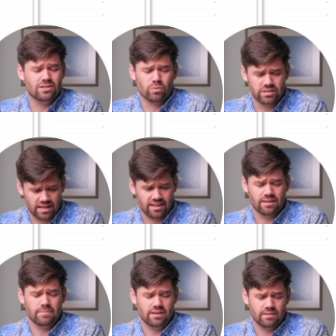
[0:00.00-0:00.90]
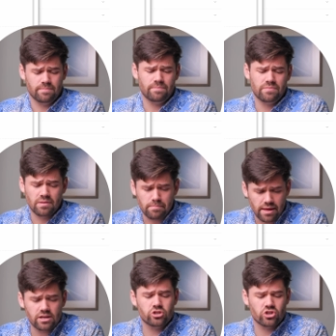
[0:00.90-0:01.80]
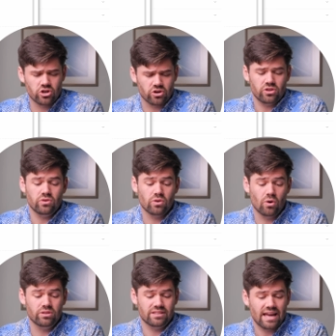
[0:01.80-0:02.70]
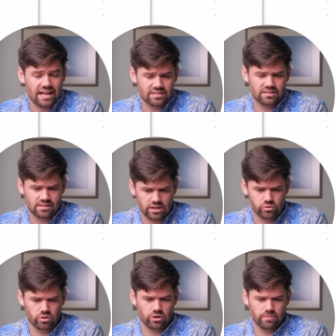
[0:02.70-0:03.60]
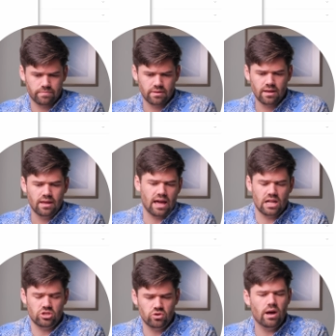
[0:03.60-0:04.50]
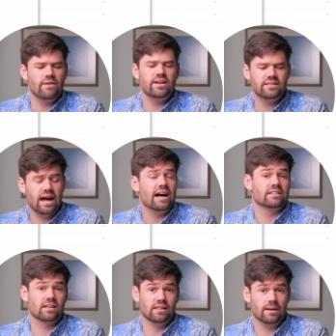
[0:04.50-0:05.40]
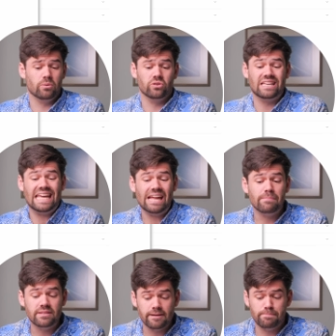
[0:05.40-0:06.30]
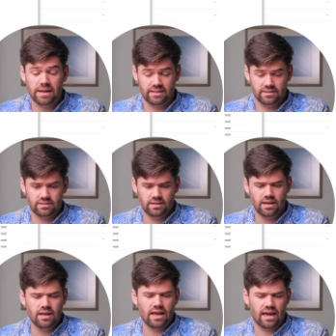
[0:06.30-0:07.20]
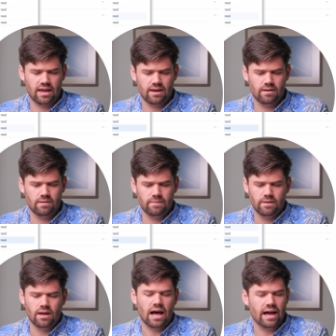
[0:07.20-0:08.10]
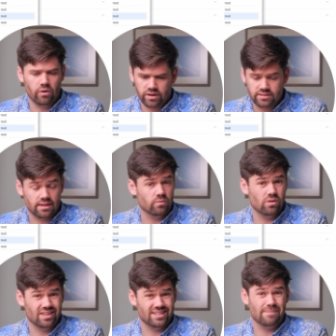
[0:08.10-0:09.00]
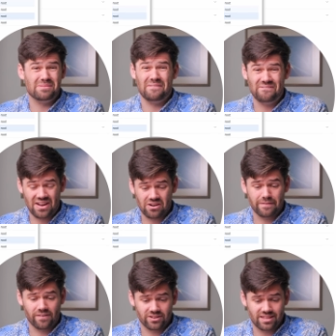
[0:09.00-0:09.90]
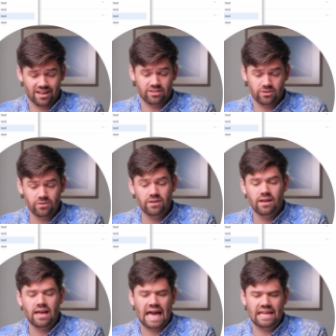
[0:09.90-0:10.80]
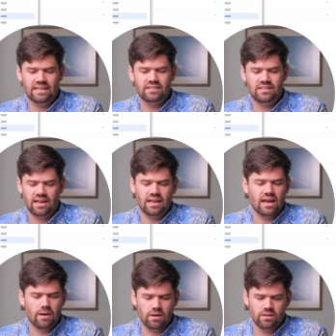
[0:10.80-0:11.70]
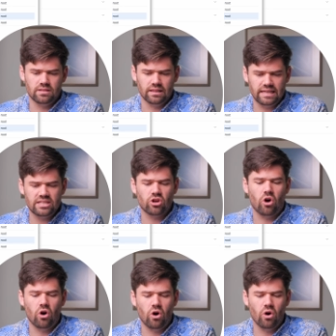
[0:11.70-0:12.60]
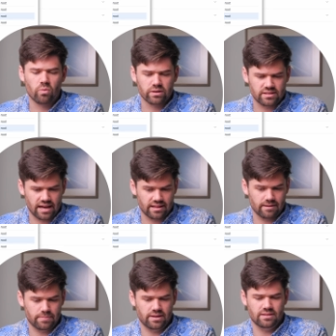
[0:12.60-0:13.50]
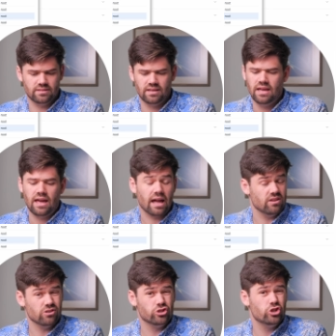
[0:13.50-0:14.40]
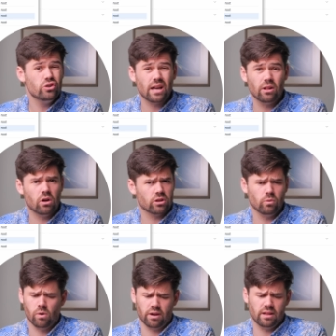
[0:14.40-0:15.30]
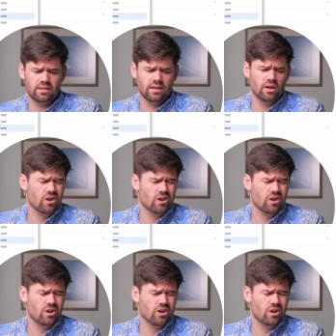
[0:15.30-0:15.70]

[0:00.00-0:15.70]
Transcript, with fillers: the recycling bin. Make sure you go into Task Scheduler and you have a task labeled empty bins. I always set this up the very first thing I do and say delete all recycling bins and you can choose how long you want it.